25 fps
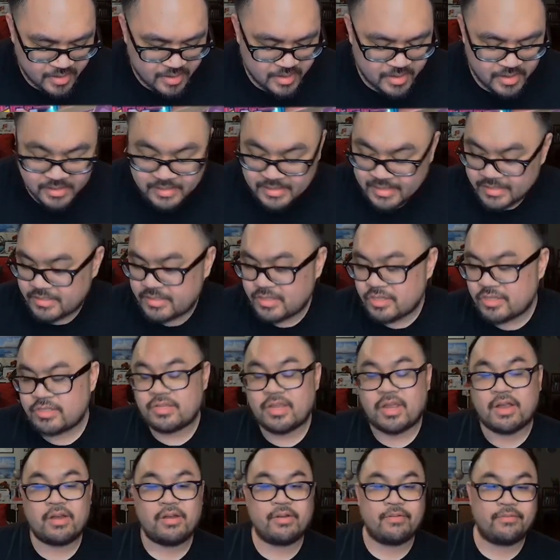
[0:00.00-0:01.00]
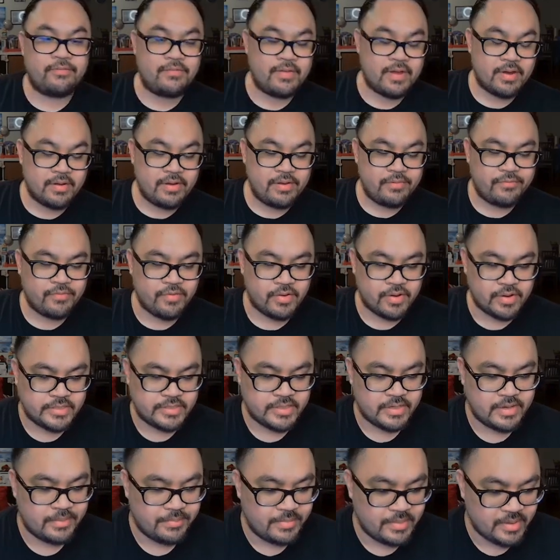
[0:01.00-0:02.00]
this is our very first,
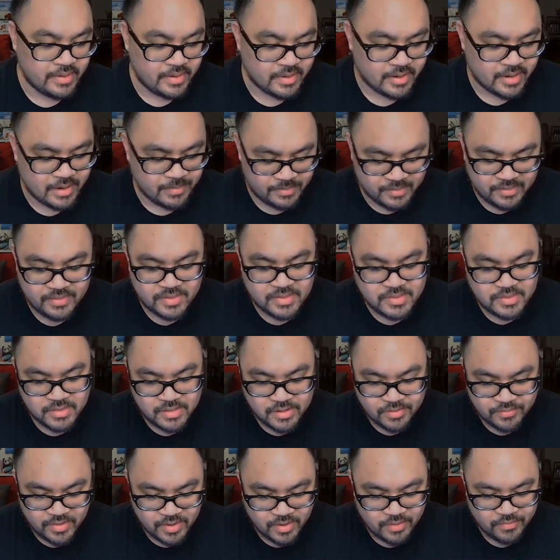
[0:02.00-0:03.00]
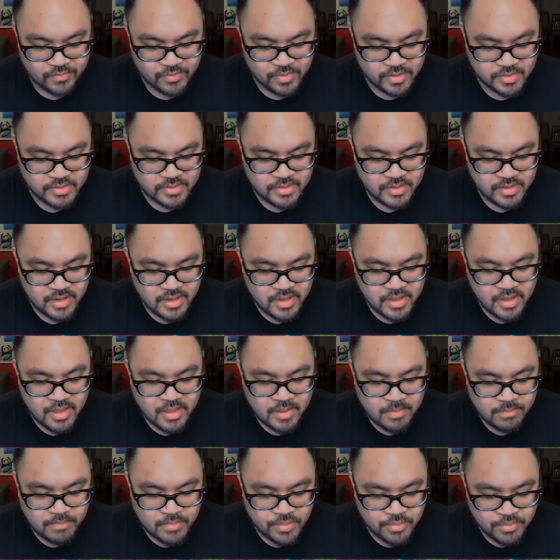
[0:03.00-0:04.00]
and I believe this is our very first,
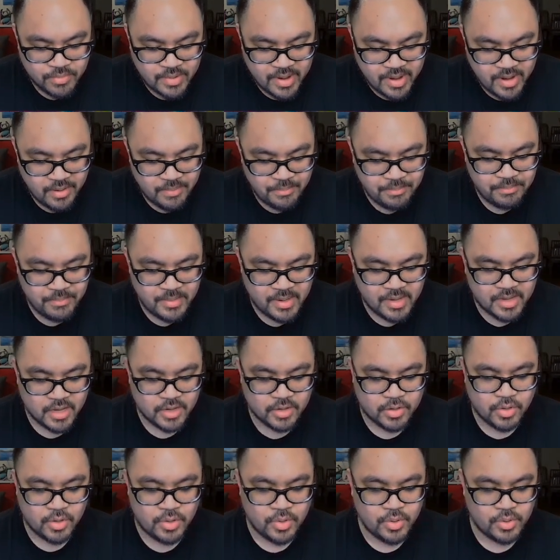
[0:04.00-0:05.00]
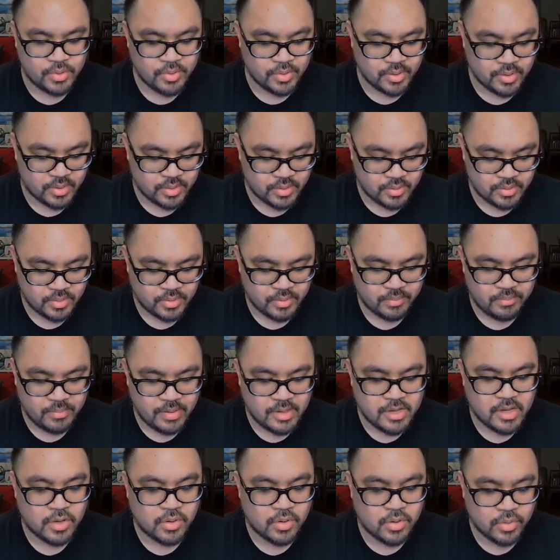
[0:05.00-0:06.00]
Mirai
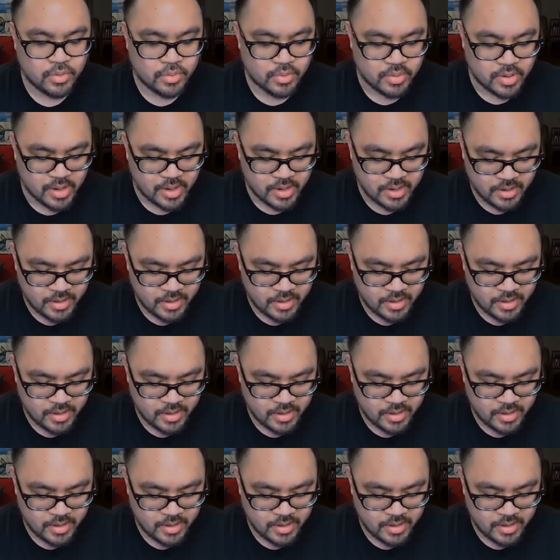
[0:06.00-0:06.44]
Mikagura.